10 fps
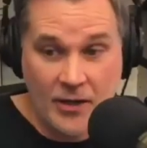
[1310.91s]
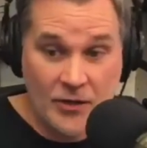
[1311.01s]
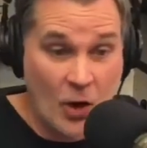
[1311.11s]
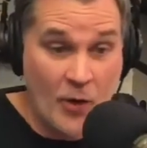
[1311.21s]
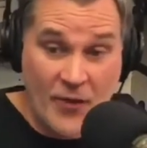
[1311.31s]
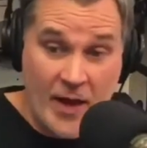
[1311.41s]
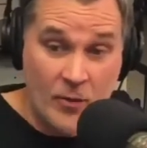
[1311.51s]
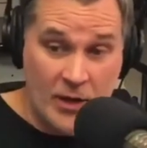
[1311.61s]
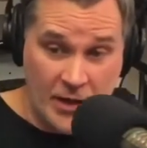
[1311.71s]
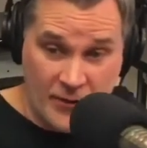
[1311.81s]
So if I
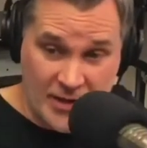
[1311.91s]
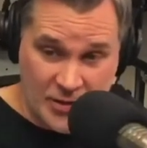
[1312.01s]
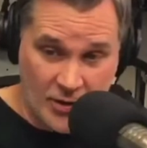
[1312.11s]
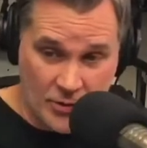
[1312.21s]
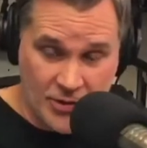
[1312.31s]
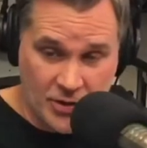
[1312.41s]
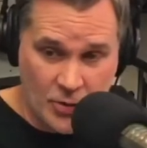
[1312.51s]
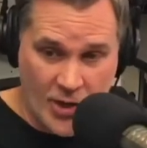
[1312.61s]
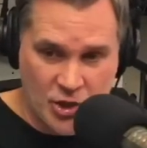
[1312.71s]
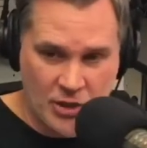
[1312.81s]
if I saw your
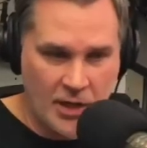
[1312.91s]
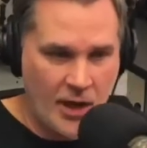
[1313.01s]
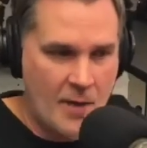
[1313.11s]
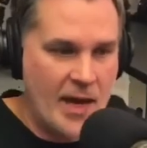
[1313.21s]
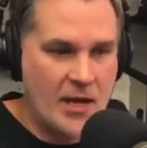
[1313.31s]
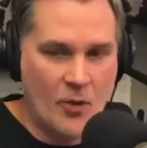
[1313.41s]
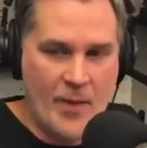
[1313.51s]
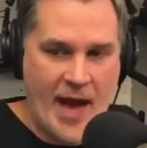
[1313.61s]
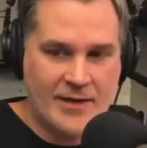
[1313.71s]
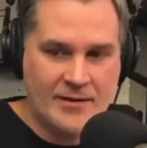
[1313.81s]
situation, I might go
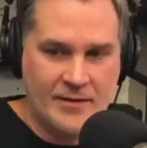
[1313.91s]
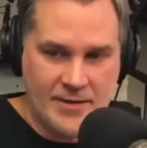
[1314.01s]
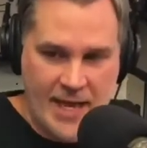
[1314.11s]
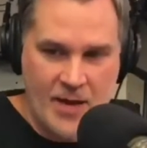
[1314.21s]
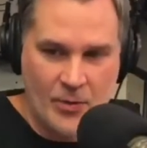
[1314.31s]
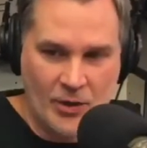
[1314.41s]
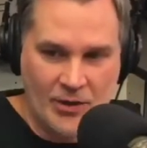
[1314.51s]
back to the table.